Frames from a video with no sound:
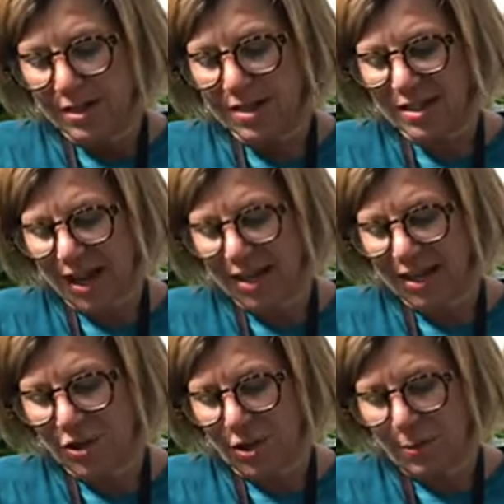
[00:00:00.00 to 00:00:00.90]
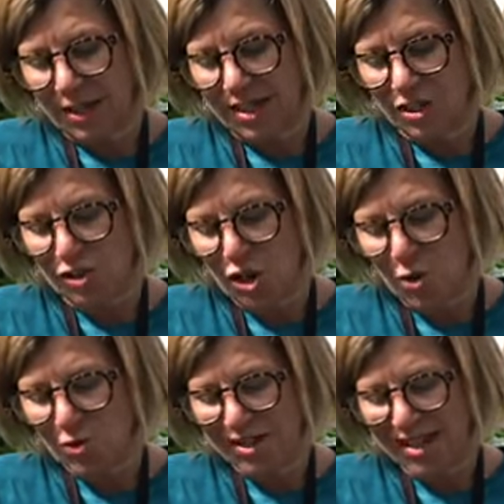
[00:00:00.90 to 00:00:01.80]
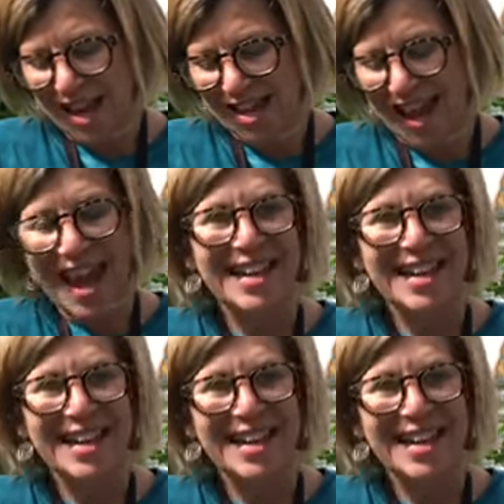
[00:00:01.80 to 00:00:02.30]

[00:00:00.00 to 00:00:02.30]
The second agreement is don't take